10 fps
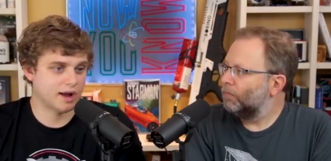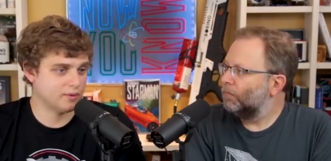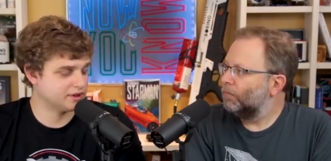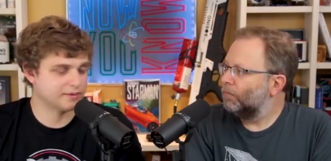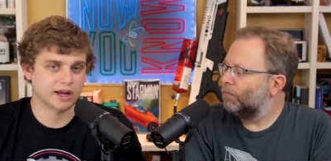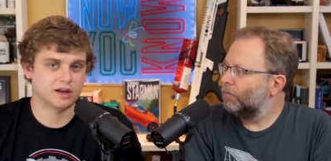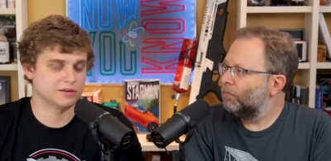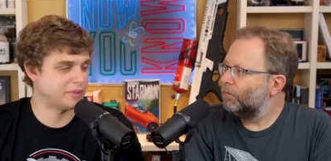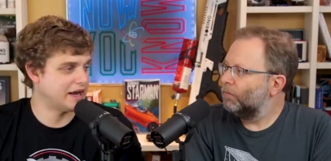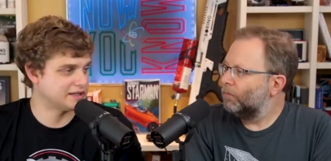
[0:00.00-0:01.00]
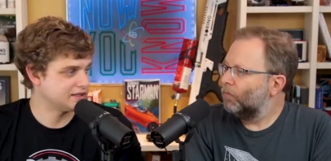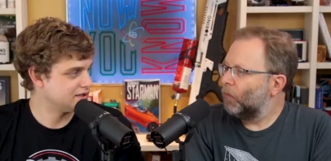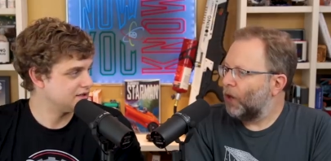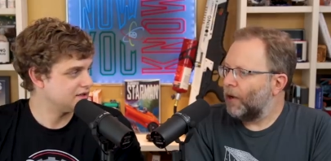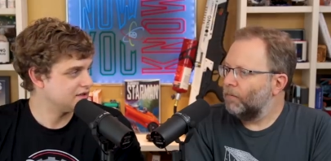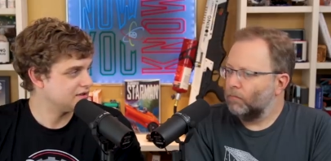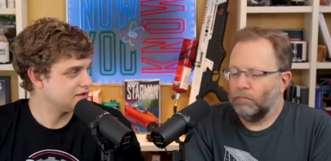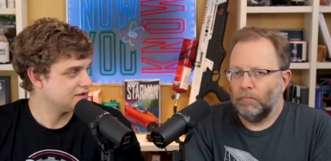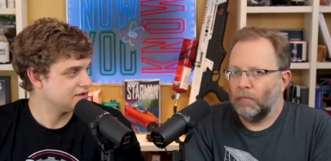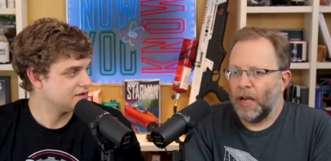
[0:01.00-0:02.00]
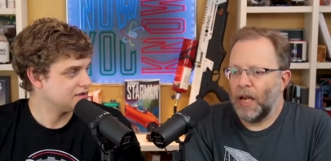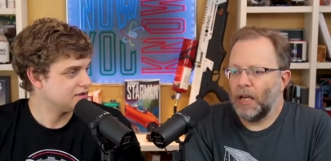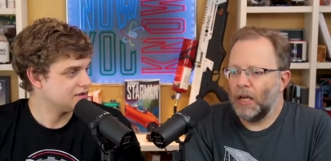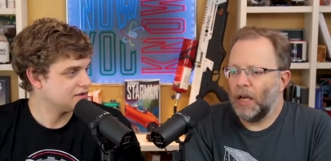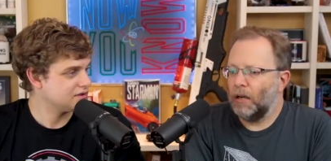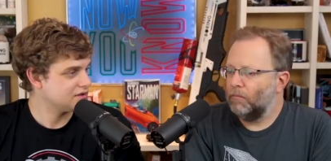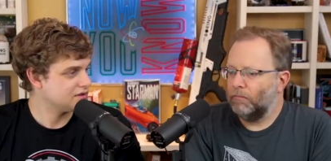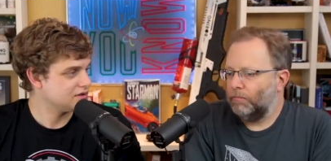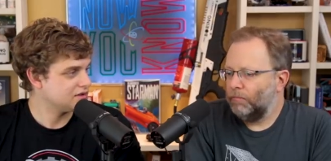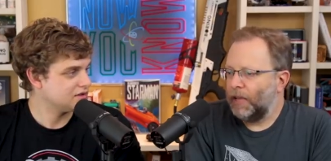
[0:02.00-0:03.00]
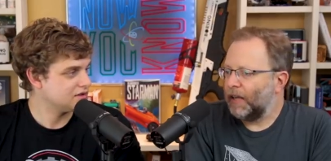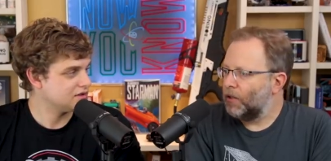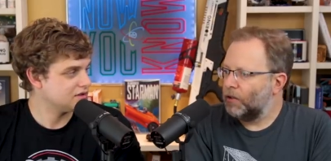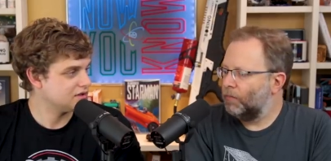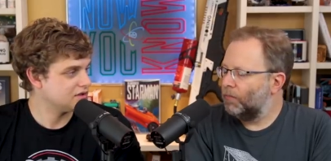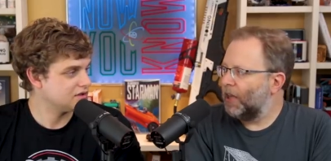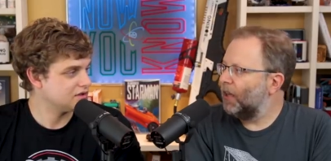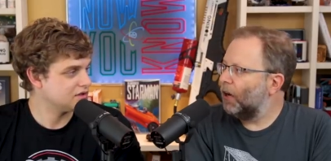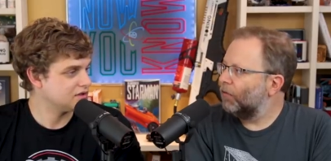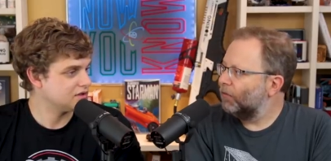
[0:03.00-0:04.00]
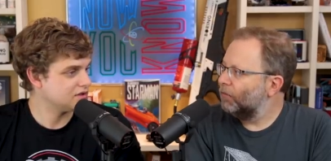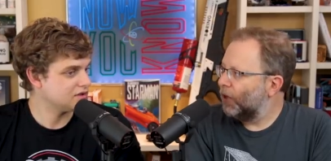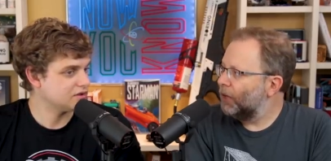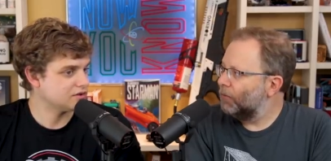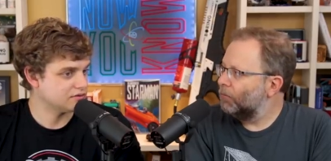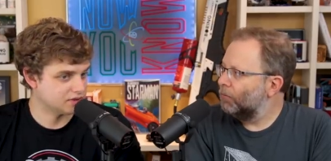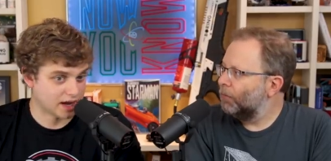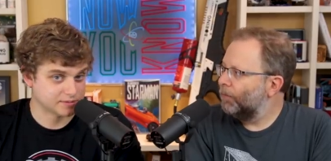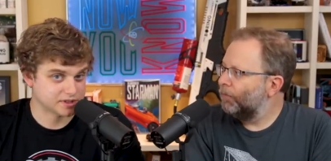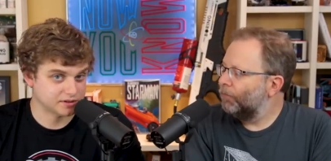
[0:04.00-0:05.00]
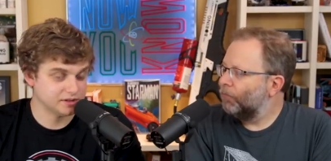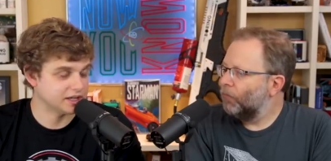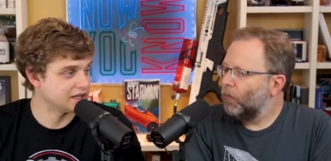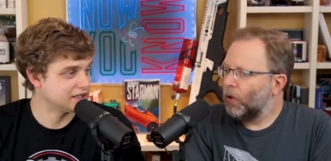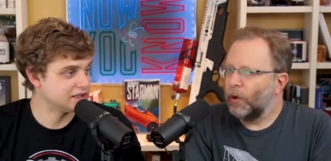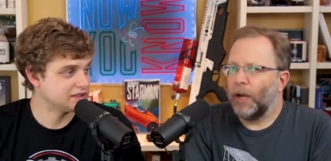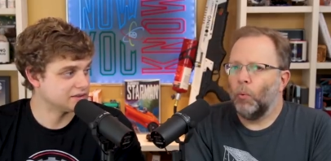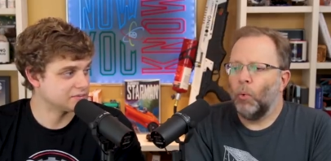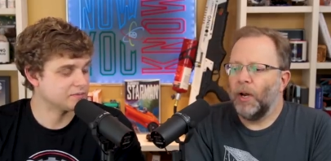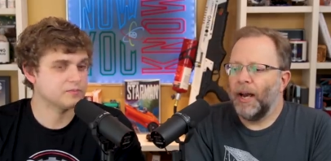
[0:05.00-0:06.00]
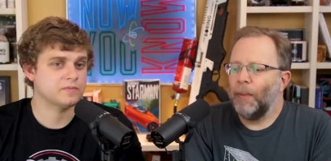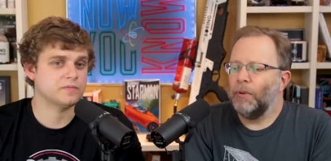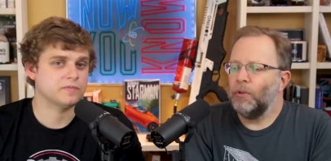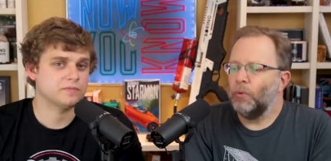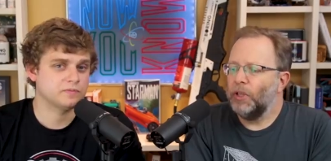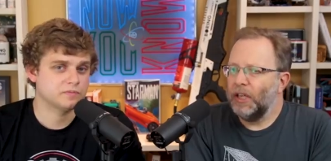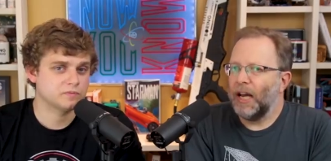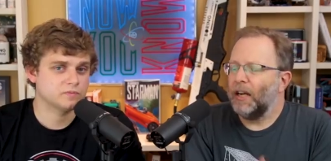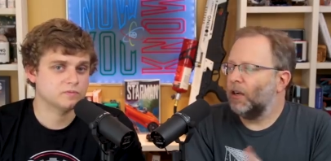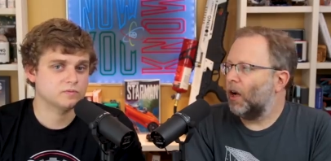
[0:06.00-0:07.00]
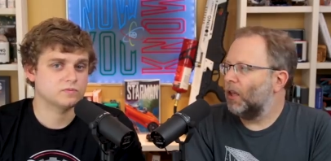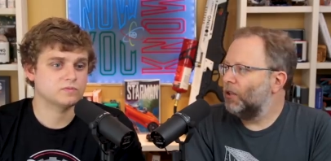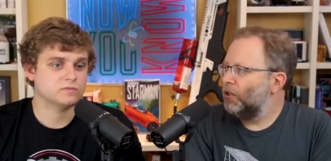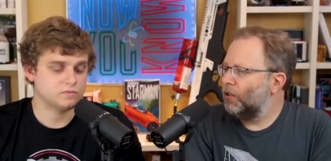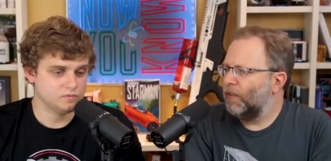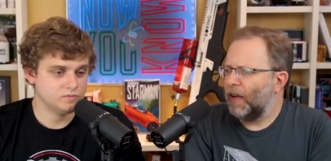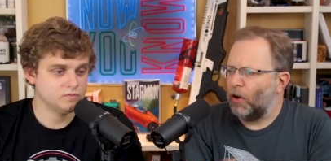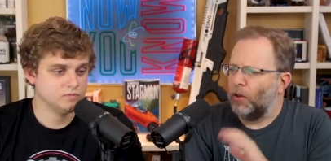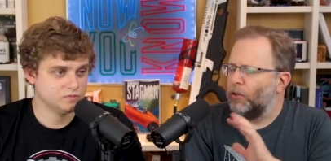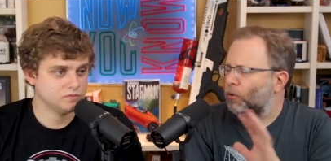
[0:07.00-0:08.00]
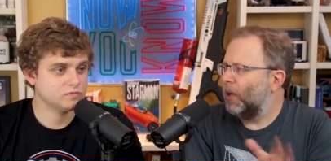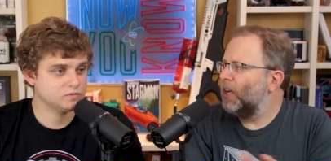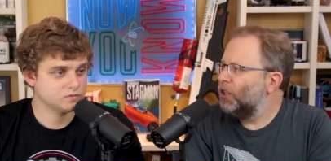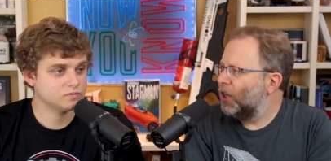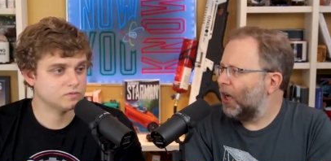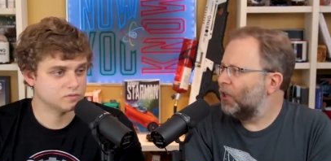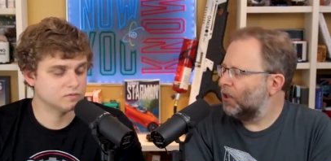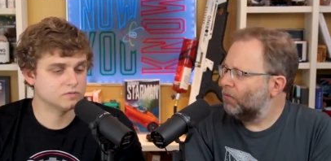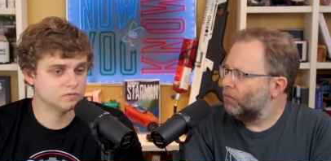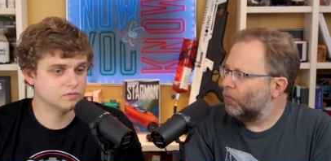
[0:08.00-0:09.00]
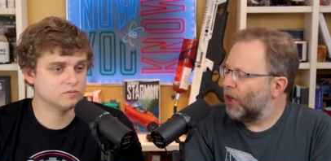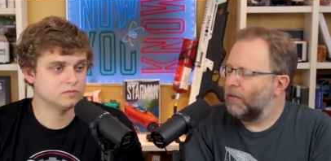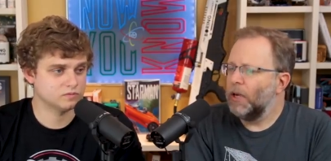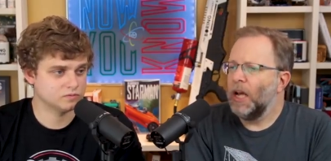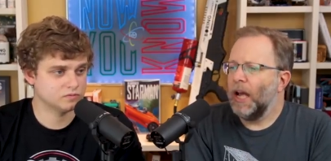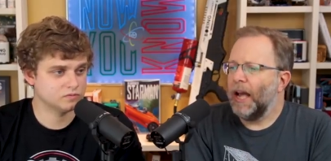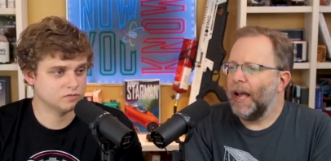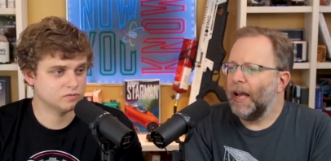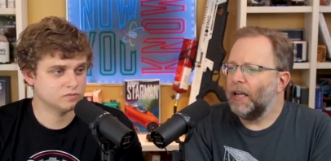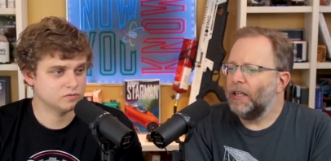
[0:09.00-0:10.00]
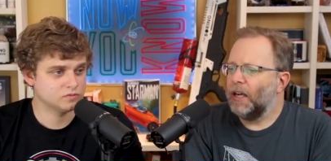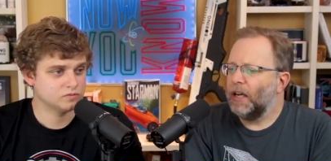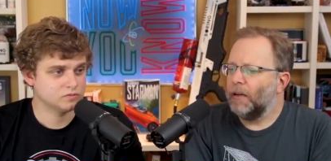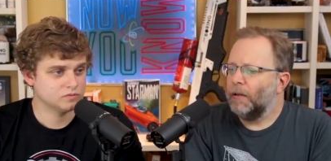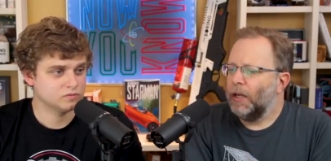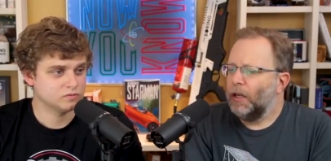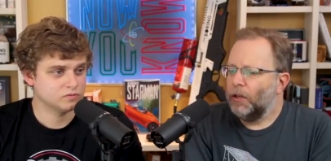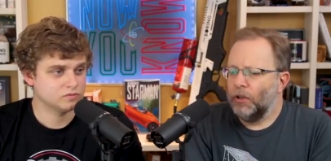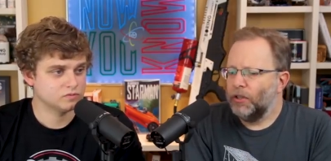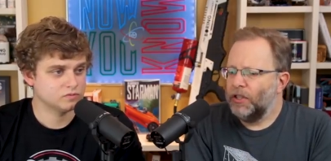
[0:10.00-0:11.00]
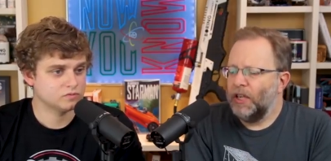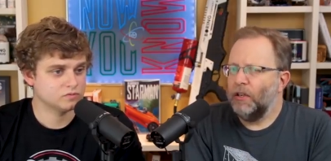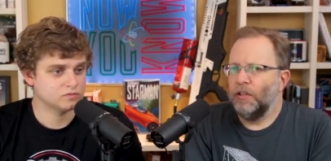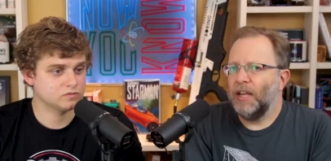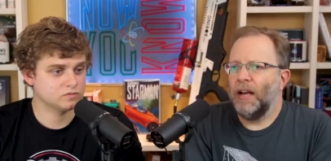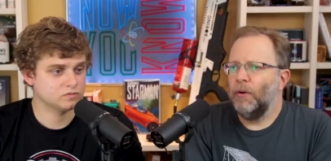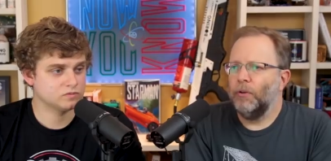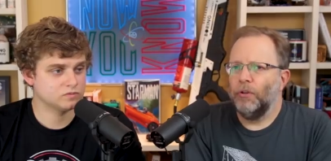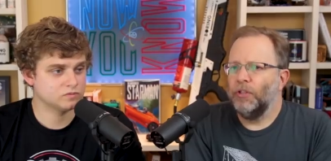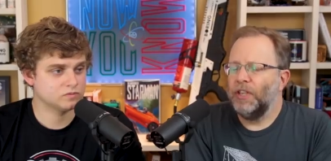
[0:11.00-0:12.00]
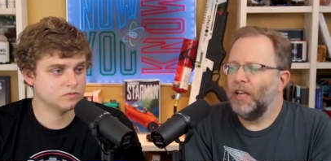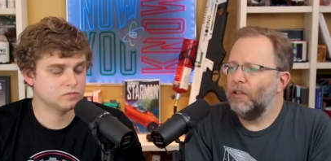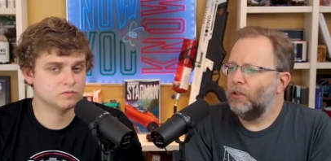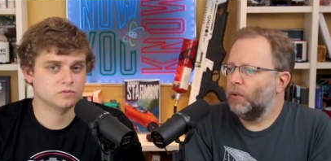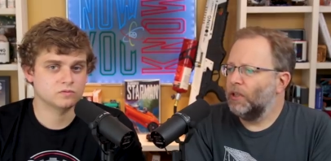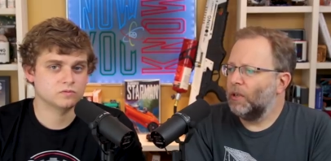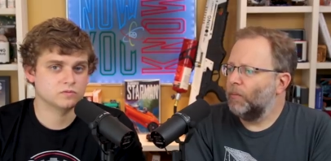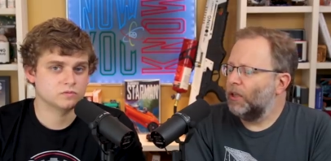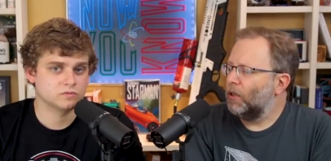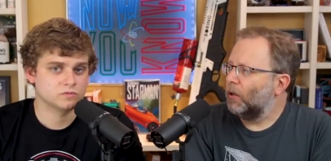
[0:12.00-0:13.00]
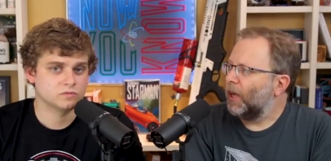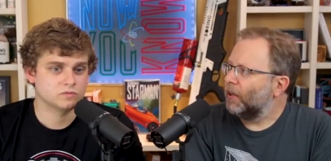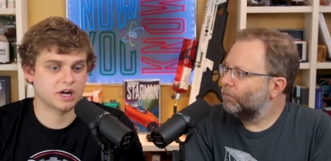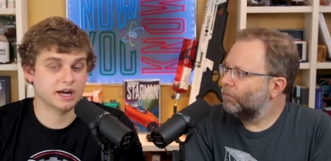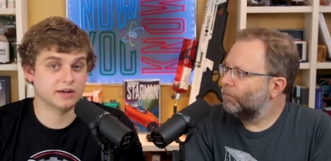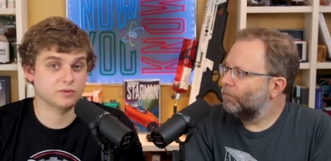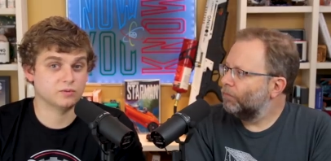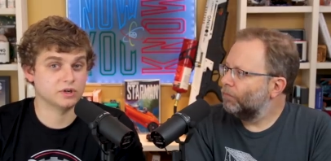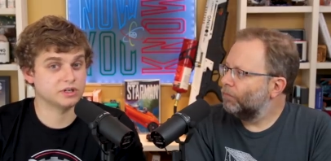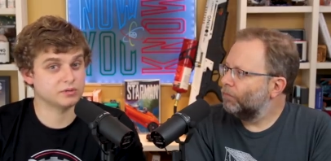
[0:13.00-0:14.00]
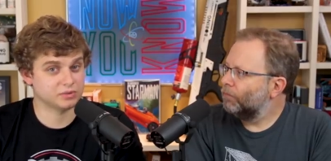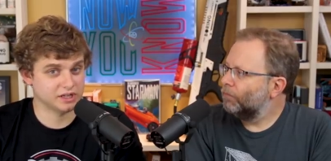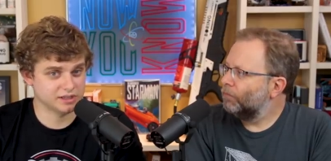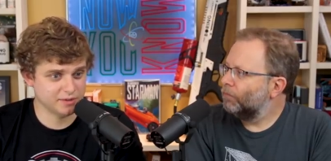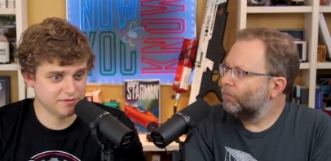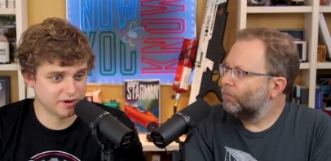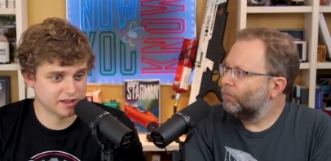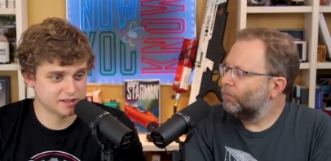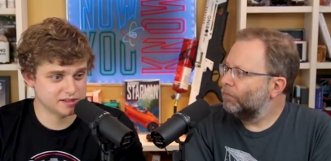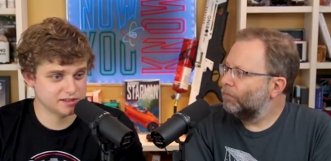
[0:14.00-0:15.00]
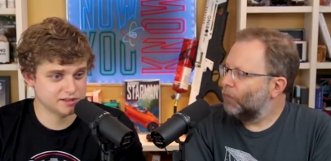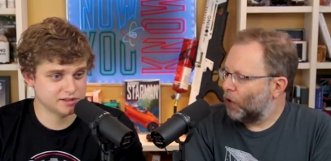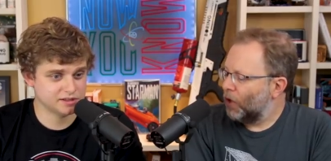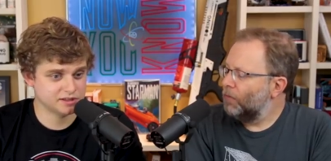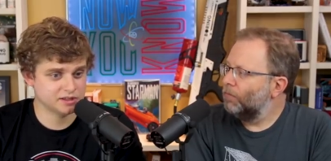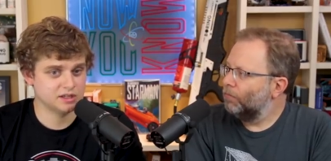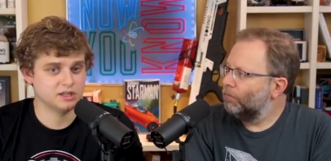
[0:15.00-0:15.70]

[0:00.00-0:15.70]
Speaker 1: I want the right color paint." Okay. And uh, that gets taken care of, right? Absolutely. Okay. What happens when you get out of college? You've had all this great education, mm-hmm. right? And uh, your city or town or your state is doing something you don't like. I would complain to my friends. Good.